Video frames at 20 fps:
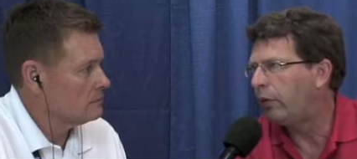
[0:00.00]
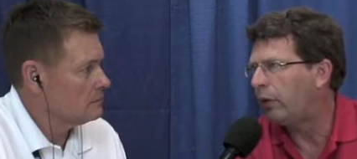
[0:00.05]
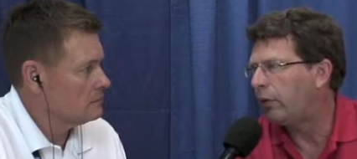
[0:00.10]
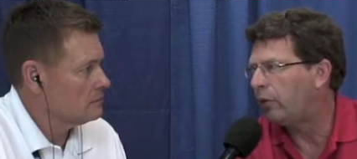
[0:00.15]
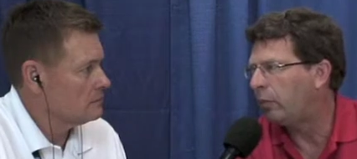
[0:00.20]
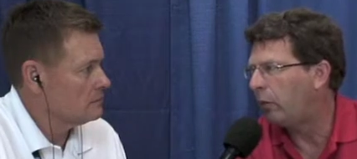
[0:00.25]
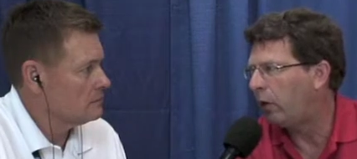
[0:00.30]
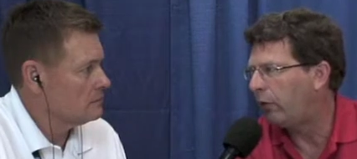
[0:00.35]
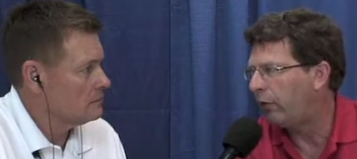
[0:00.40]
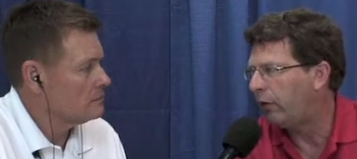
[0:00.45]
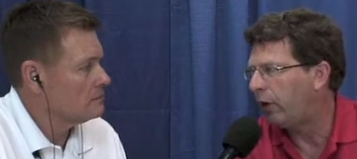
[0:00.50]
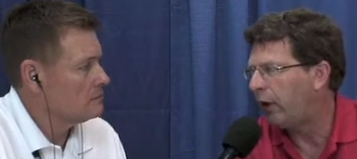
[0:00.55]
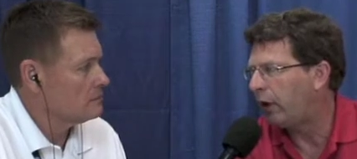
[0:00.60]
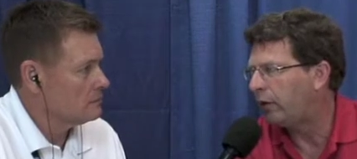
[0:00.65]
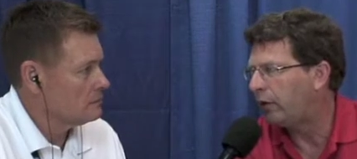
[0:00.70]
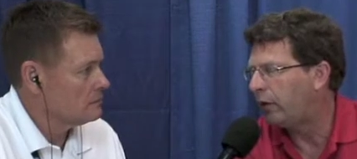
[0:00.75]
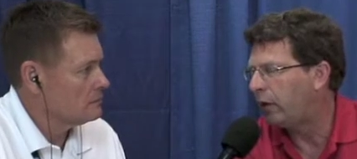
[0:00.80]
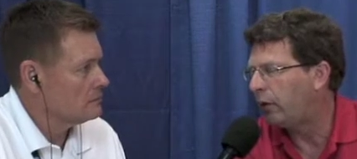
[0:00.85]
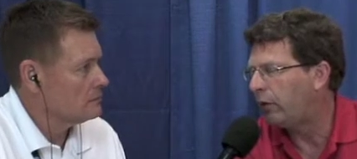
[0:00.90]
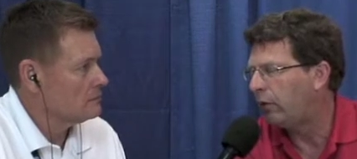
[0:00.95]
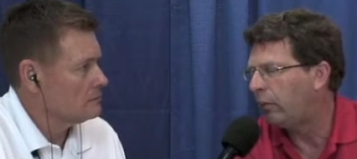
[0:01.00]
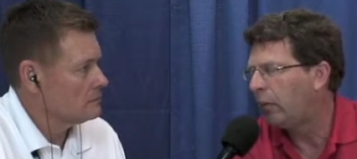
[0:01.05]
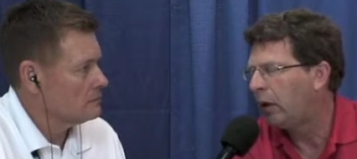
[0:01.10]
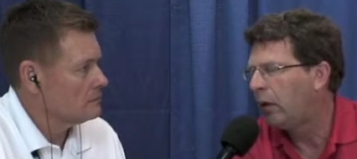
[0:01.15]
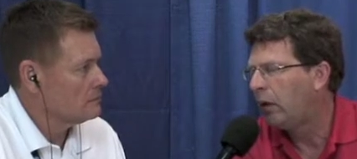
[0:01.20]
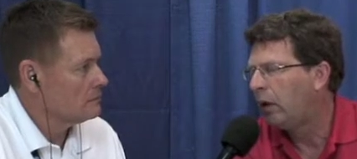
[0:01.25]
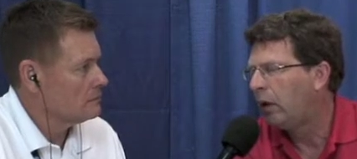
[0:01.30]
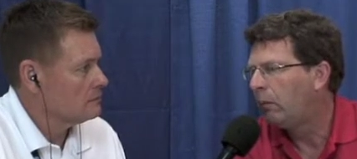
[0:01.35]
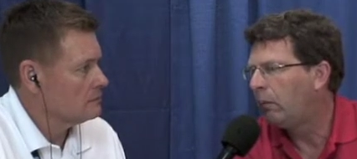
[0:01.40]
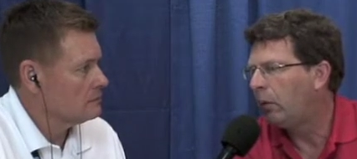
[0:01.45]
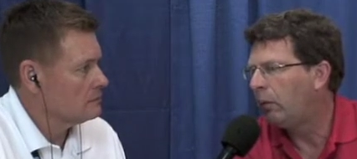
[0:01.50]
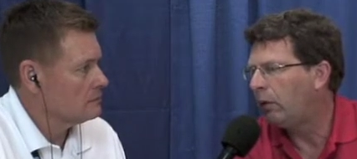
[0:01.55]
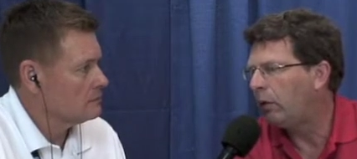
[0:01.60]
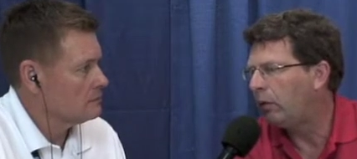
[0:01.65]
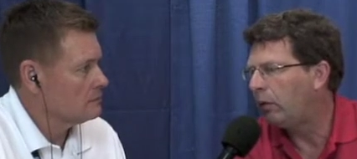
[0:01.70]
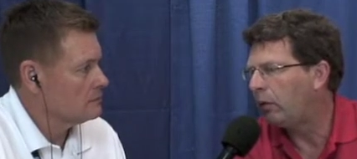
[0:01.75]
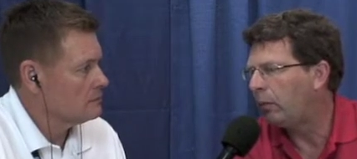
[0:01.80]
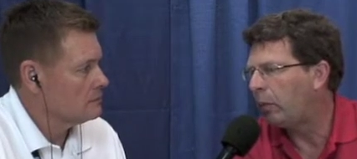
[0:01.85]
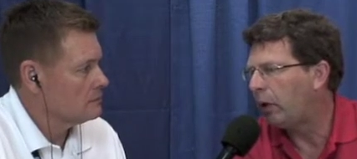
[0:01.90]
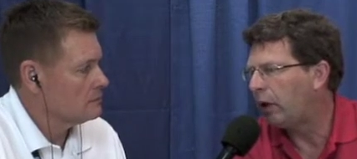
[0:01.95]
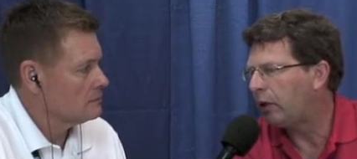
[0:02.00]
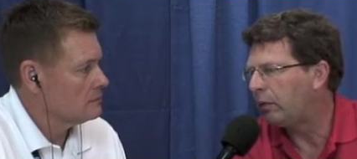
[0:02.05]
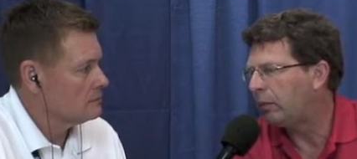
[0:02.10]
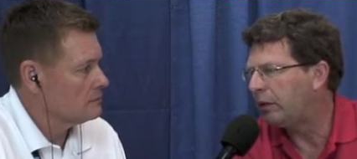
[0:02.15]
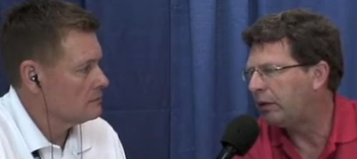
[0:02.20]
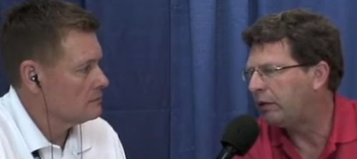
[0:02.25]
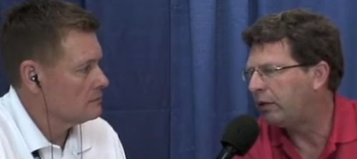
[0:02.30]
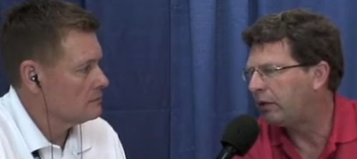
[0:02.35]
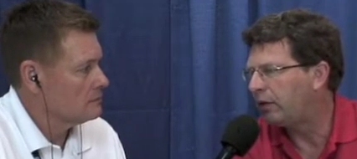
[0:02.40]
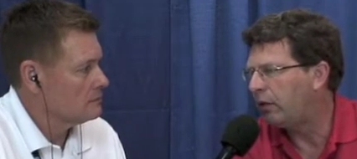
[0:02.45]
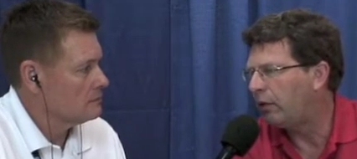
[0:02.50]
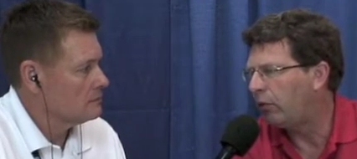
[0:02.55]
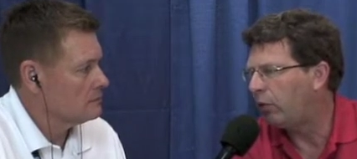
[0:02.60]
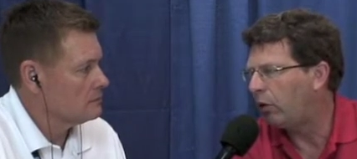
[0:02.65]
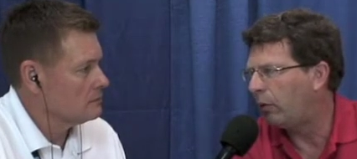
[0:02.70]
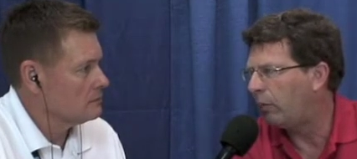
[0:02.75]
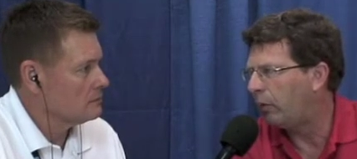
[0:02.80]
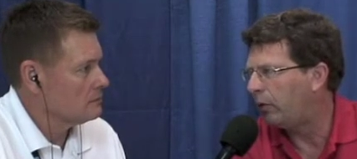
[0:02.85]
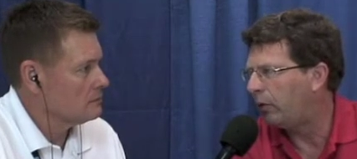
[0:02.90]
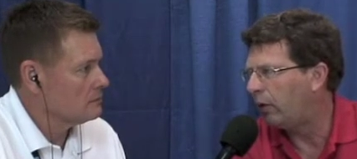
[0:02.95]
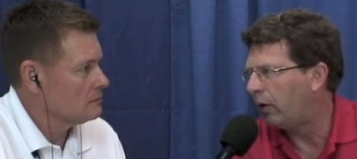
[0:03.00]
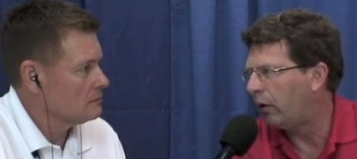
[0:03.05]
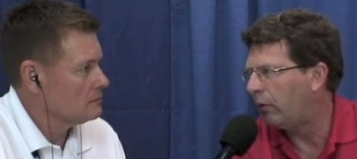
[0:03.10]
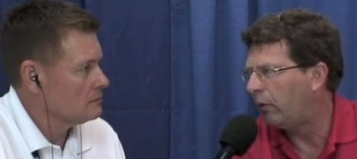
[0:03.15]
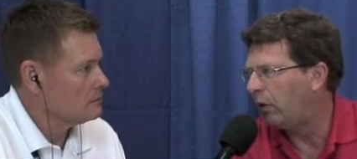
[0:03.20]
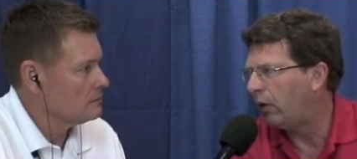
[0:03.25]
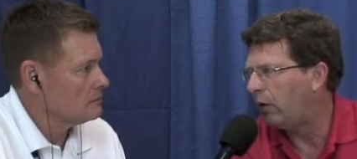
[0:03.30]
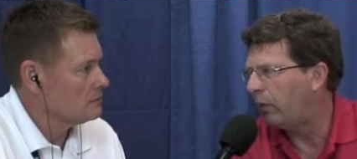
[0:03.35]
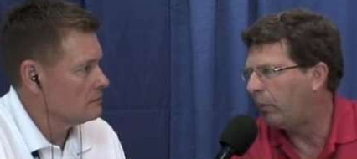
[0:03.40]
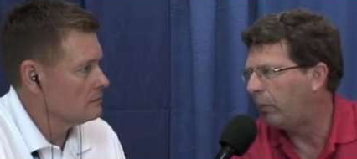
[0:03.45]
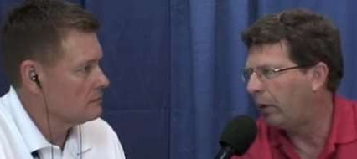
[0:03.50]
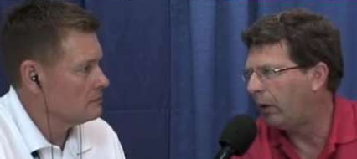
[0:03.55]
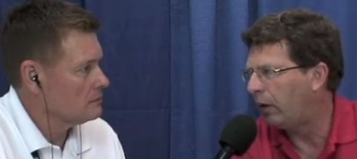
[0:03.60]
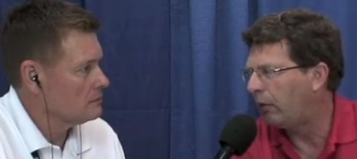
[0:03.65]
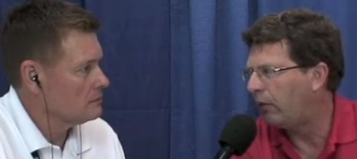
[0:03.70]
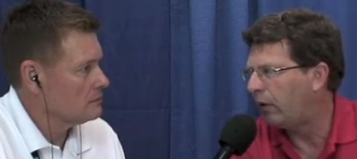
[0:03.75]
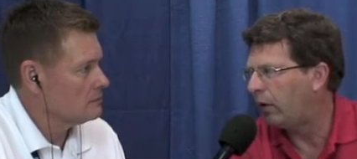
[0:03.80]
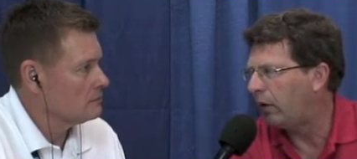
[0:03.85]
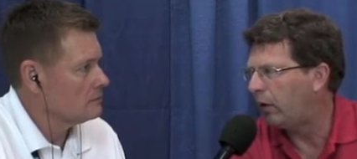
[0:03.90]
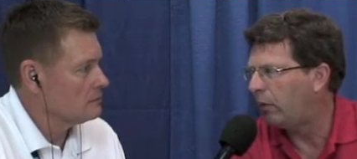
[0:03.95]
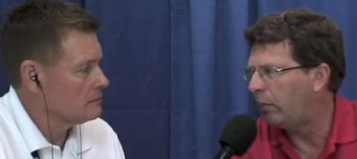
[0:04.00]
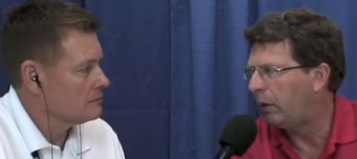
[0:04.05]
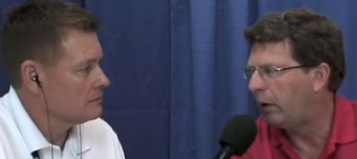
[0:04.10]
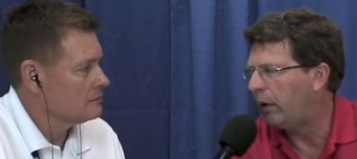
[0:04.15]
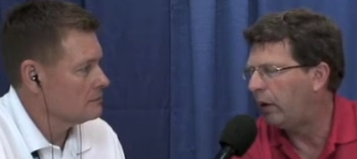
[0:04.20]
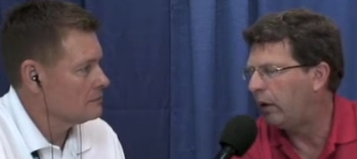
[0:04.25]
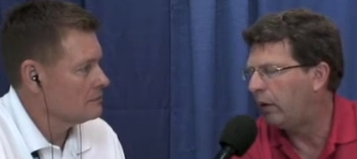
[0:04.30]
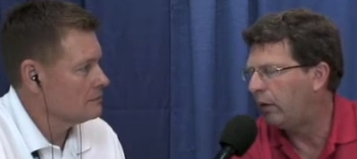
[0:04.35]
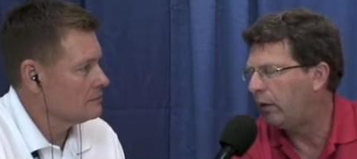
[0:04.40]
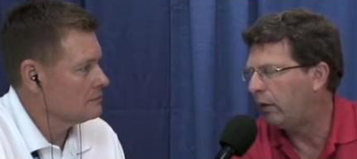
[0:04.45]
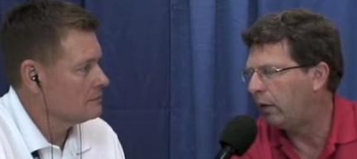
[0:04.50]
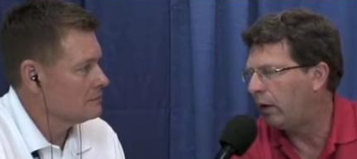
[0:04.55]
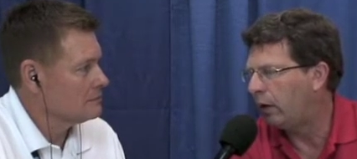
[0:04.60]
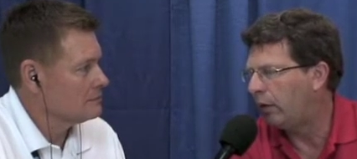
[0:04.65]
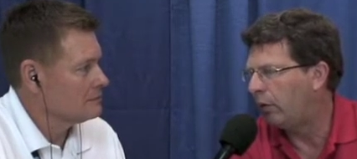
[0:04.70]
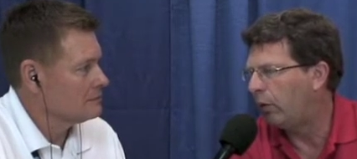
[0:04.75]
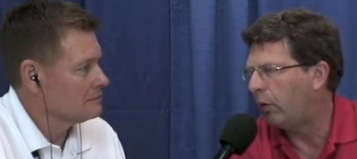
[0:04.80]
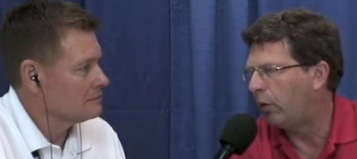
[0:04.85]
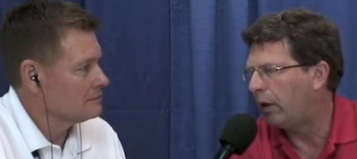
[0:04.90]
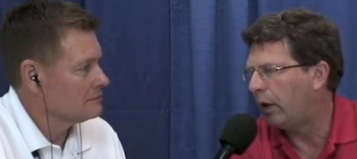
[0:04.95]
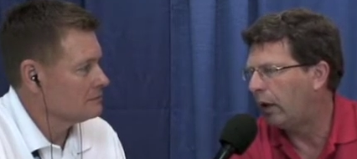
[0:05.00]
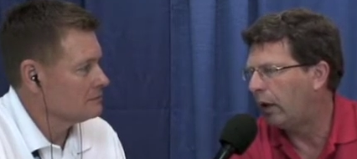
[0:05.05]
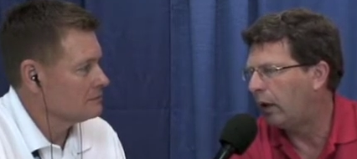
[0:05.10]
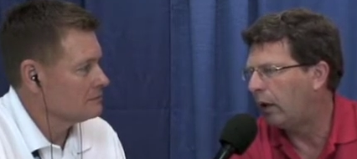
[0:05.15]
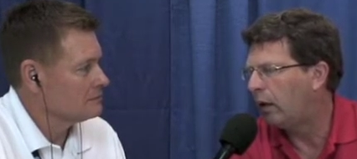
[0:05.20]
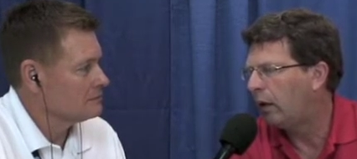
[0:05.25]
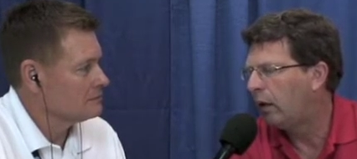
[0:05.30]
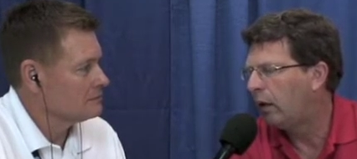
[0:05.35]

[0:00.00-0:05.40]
Speaker 1: a small fraction of them. But we do have approximately 64% of all the pigs that are being that are donating.